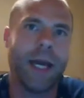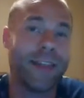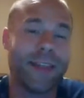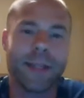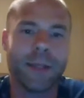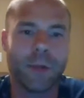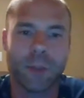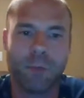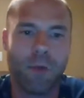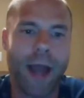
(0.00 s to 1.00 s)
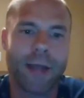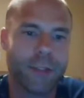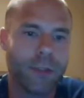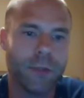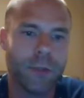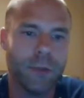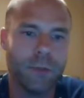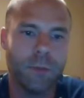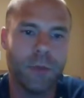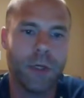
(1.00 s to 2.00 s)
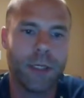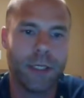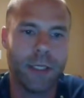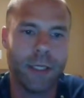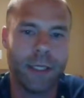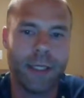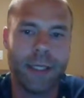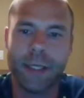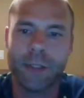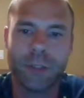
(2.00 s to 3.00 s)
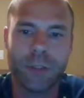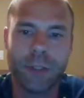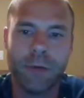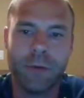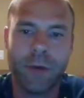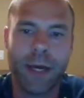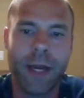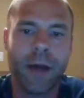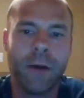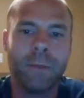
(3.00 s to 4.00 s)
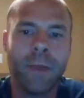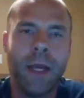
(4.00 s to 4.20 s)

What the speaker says: I think, the most practical book in the industry right now.